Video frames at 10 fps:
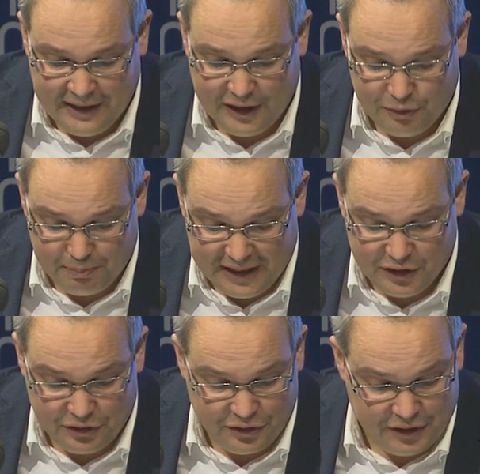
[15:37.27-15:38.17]
as
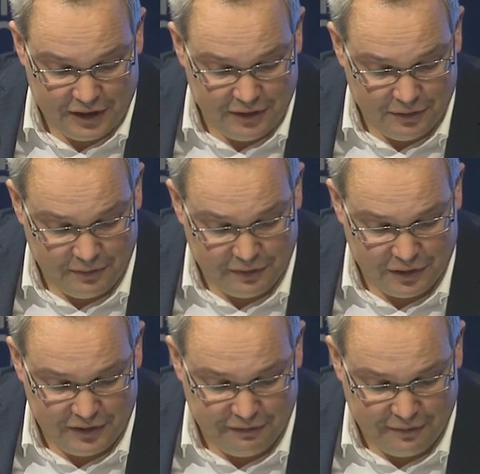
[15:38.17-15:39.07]
majesty with
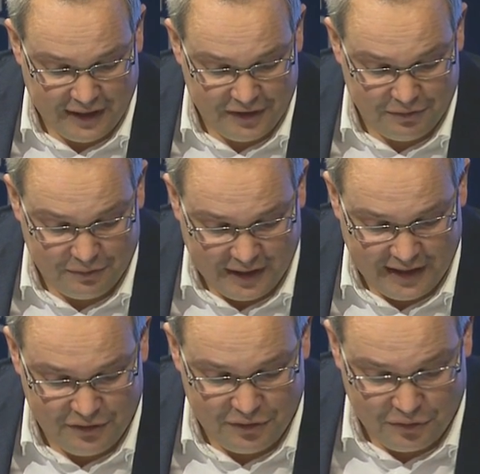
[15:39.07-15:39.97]
the divine
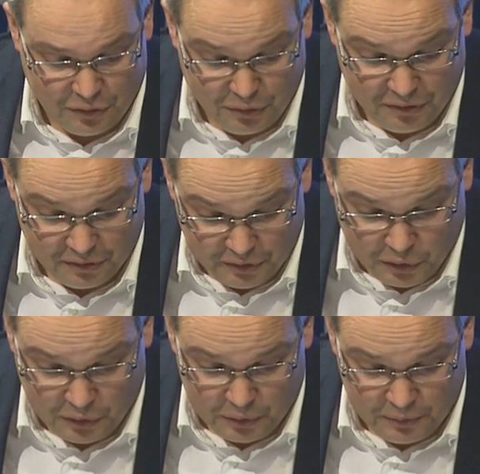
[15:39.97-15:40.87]
right to
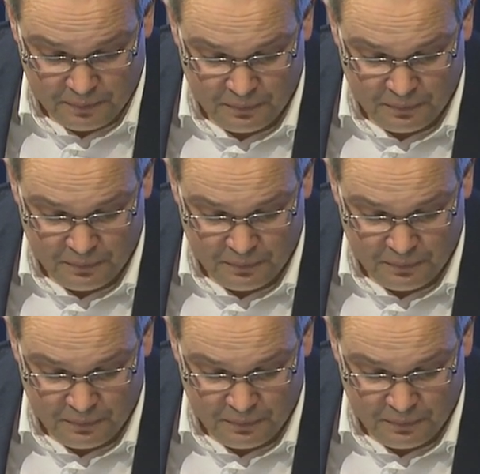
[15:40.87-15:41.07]
rule.